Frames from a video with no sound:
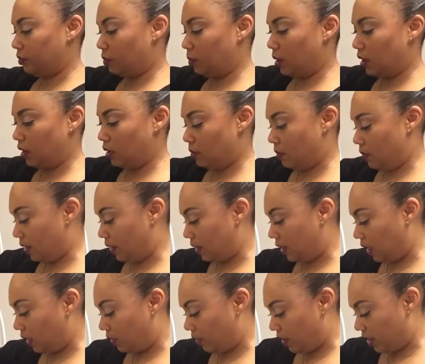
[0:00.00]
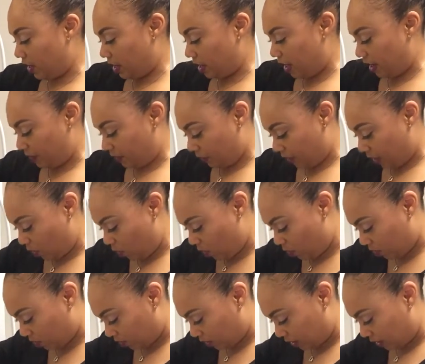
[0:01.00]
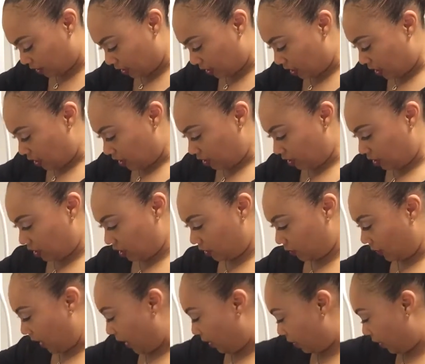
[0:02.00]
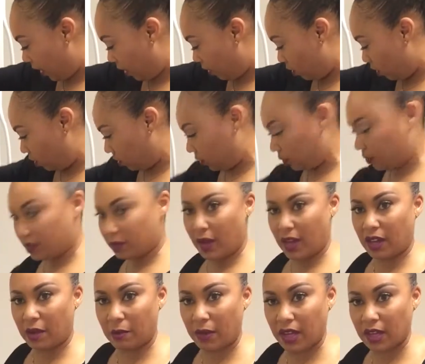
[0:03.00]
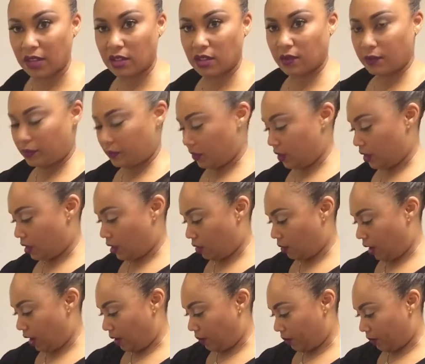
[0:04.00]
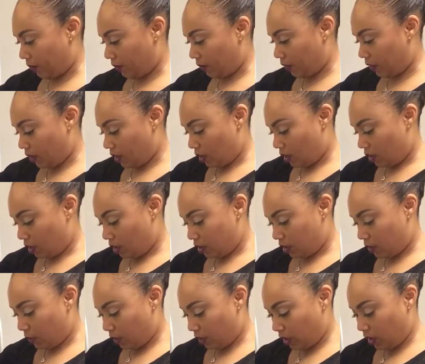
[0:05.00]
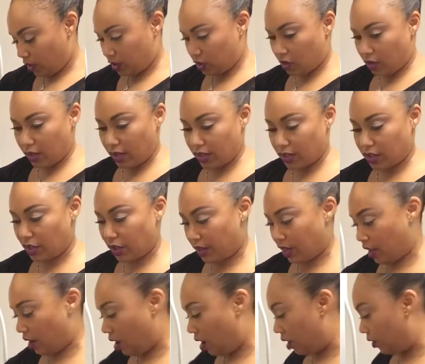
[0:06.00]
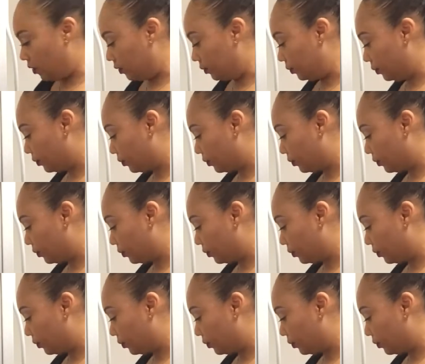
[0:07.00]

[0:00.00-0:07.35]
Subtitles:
Put a little more celery in there. Ooh, sorry, splatter it out. Make a mess. Okay, so we're going to turn that off.